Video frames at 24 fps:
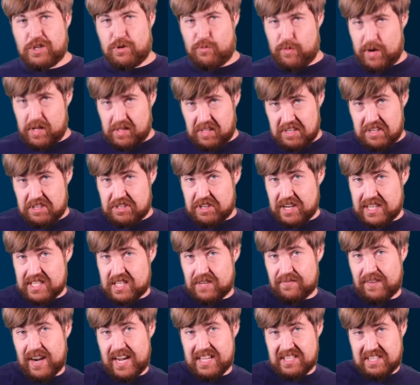to really
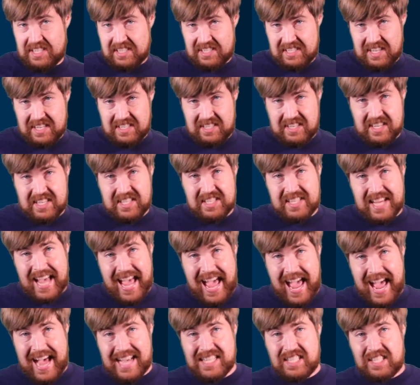justify its existence
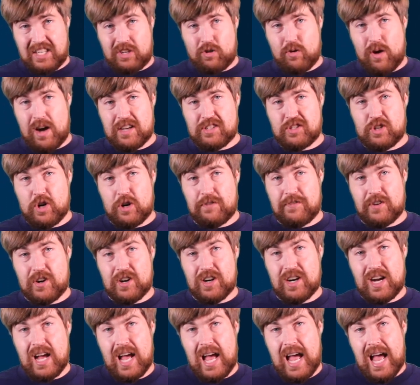as a
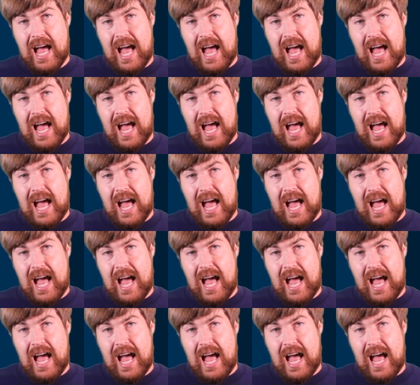crossover.